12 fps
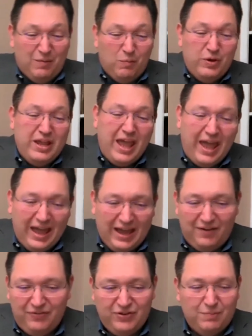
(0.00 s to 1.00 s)
We
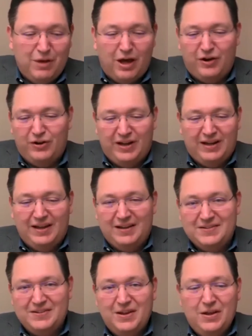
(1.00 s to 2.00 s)
have to
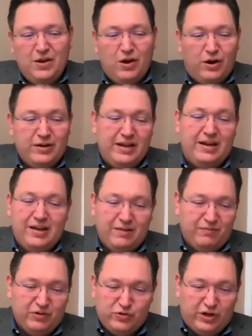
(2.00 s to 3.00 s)
modernize our data
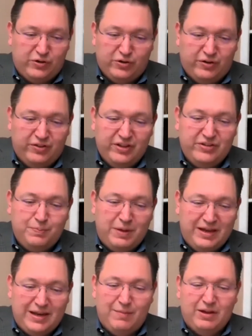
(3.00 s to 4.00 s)
infrastructure. And this
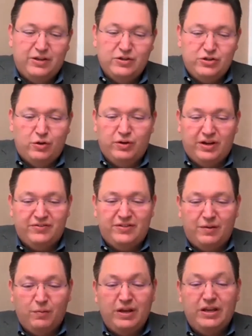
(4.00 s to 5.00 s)
pandemic has shown us
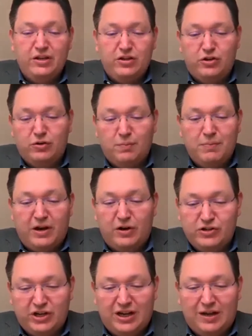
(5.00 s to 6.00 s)
that we need to do a better
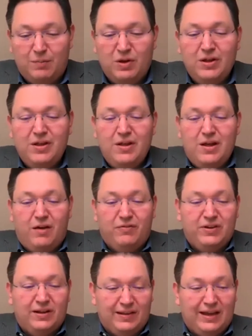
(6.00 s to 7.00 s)
job of
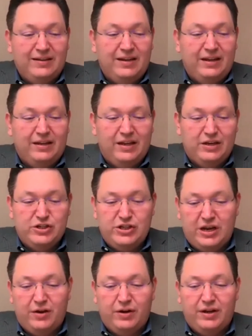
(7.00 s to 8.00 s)
collecting and
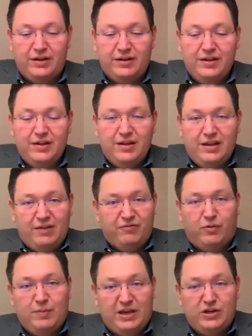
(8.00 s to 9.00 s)
sharing
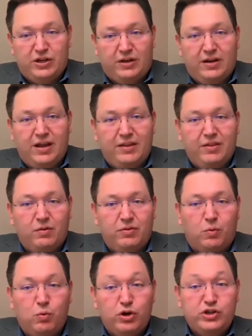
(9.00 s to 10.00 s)
information. And
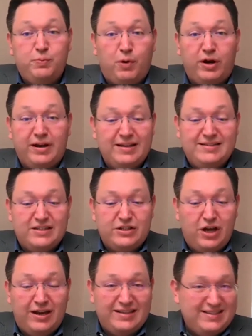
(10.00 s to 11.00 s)
the worst part is it's
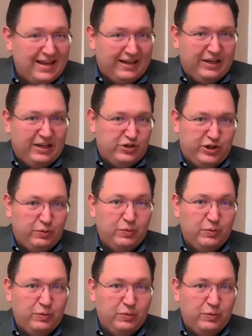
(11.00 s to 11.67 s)
not a tech issue.